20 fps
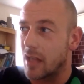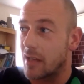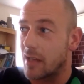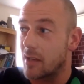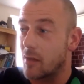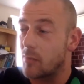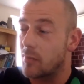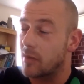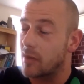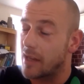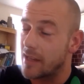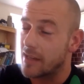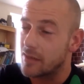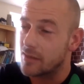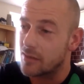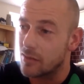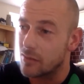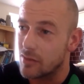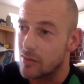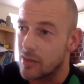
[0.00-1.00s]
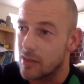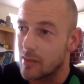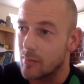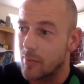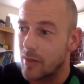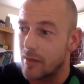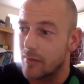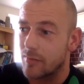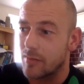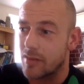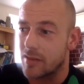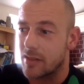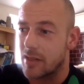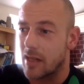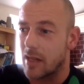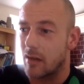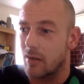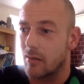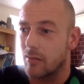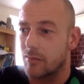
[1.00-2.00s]
and the players do see the benefits
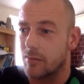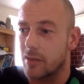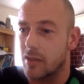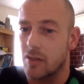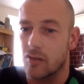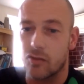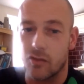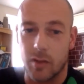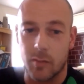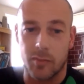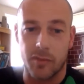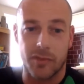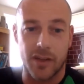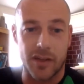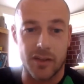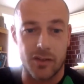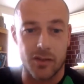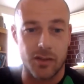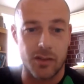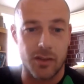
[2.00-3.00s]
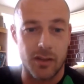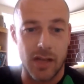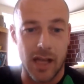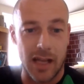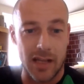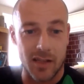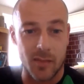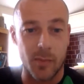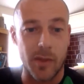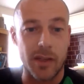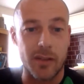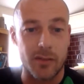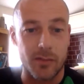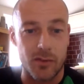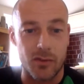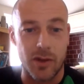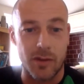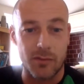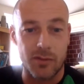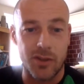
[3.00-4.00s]
now of the injury prevention aspect
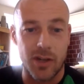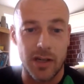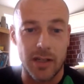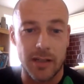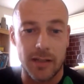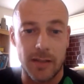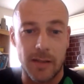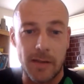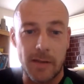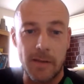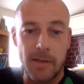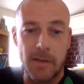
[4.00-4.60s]
of strength training.